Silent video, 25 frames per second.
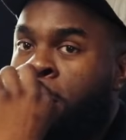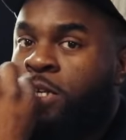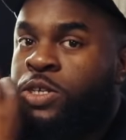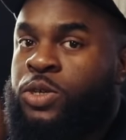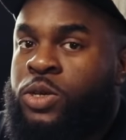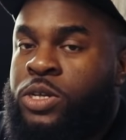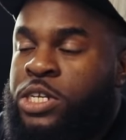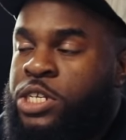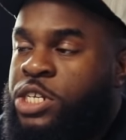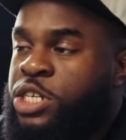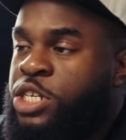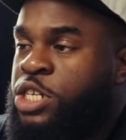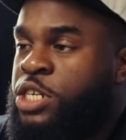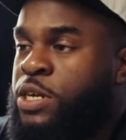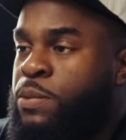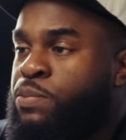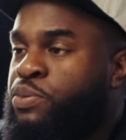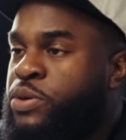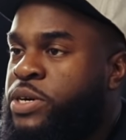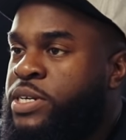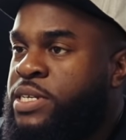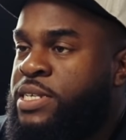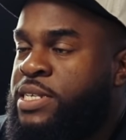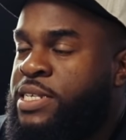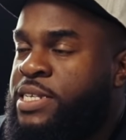So this is your
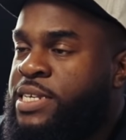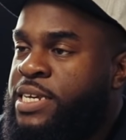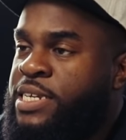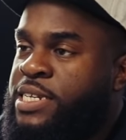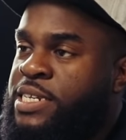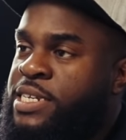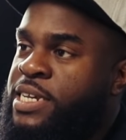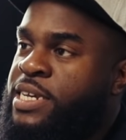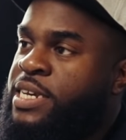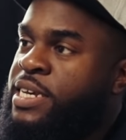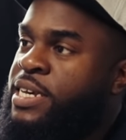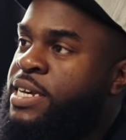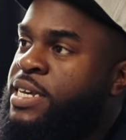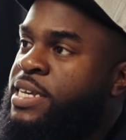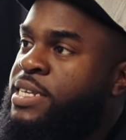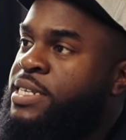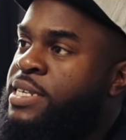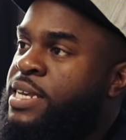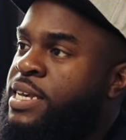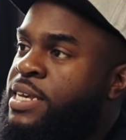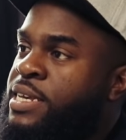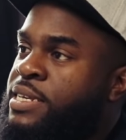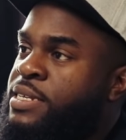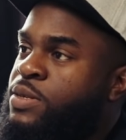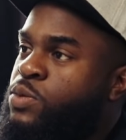presentation here. It
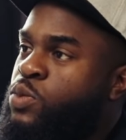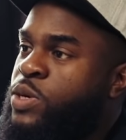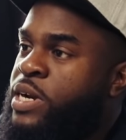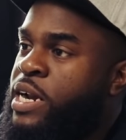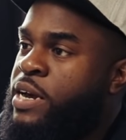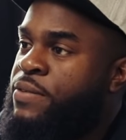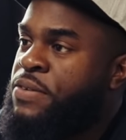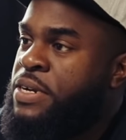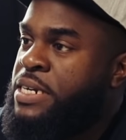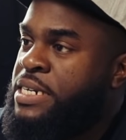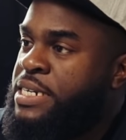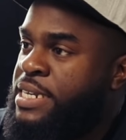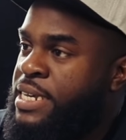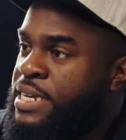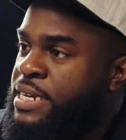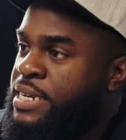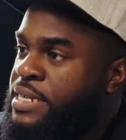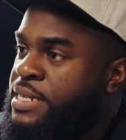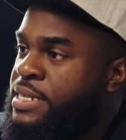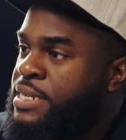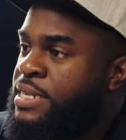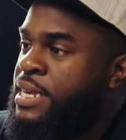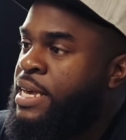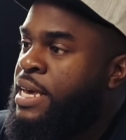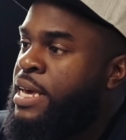says, whatever it
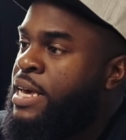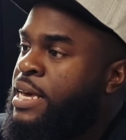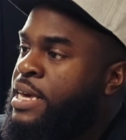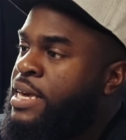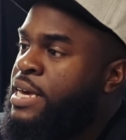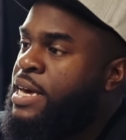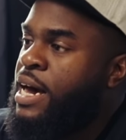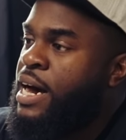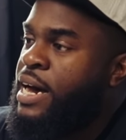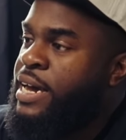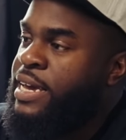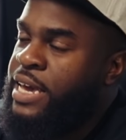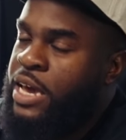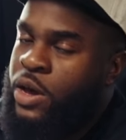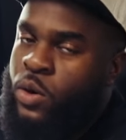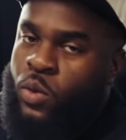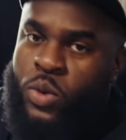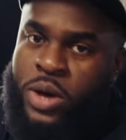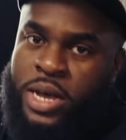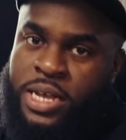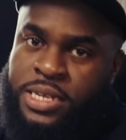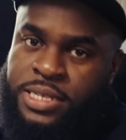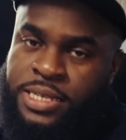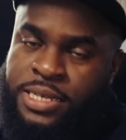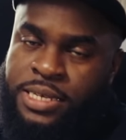takes, Kanye
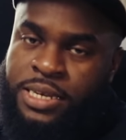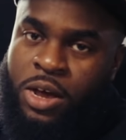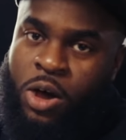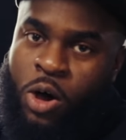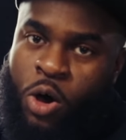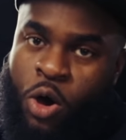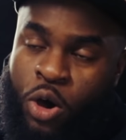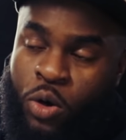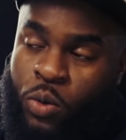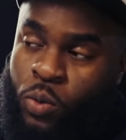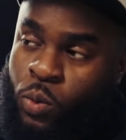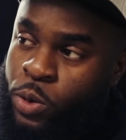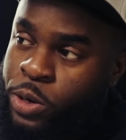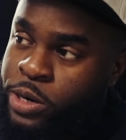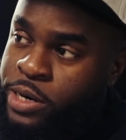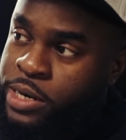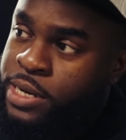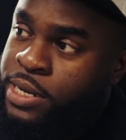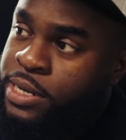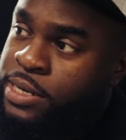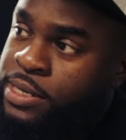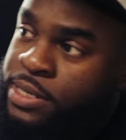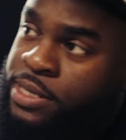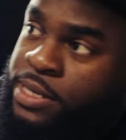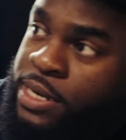West and
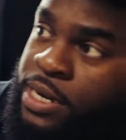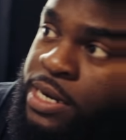artwork